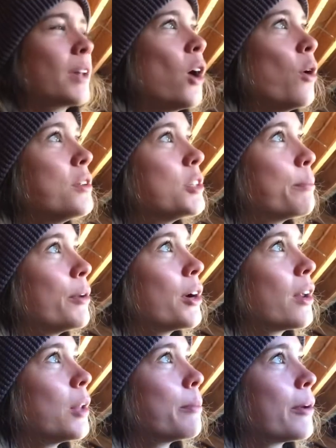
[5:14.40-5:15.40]
there's a bird
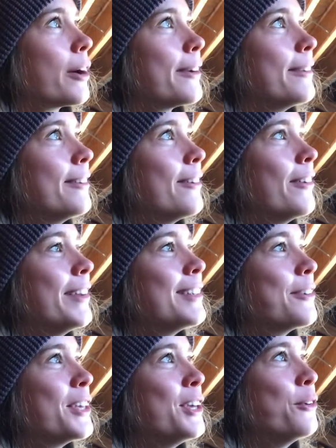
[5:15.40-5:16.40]
on the barn. Oh, he's so
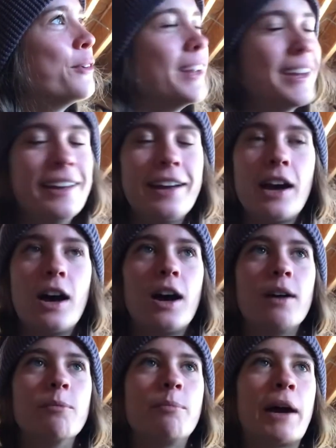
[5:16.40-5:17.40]
cute.
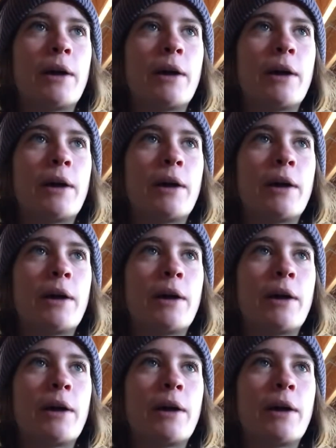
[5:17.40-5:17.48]
Pirate